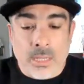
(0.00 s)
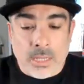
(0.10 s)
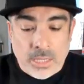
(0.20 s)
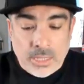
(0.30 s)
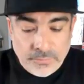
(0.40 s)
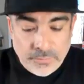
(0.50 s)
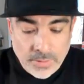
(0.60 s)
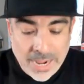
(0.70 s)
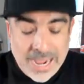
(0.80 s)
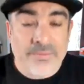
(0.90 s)
if
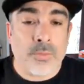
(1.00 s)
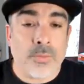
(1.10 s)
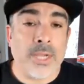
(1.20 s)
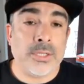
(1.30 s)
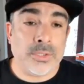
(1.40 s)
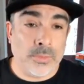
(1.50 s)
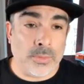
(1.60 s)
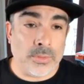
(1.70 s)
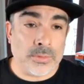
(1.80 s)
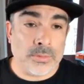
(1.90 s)
you have the right
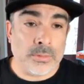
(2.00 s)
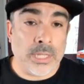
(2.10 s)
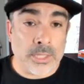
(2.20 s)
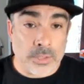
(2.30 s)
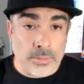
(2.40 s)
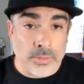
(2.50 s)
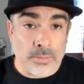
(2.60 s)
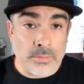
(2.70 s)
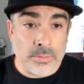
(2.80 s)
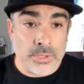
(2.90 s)
tools, like you
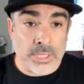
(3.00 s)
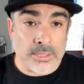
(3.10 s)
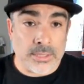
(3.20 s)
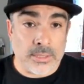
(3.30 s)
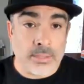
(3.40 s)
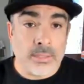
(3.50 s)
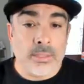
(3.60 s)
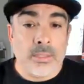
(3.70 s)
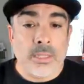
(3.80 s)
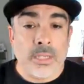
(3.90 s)
do, Justin,
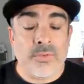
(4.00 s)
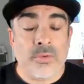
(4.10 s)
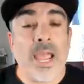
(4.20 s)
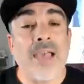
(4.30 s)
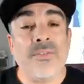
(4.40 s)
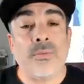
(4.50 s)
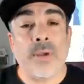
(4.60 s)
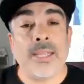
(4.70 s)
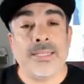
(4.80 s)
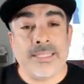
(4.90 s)
if you have the
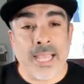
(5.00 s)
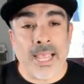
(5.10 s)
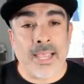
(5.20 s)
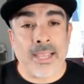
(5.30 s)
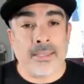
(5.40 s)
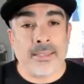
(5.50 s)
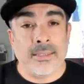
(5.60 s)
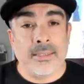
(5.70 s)
right tech,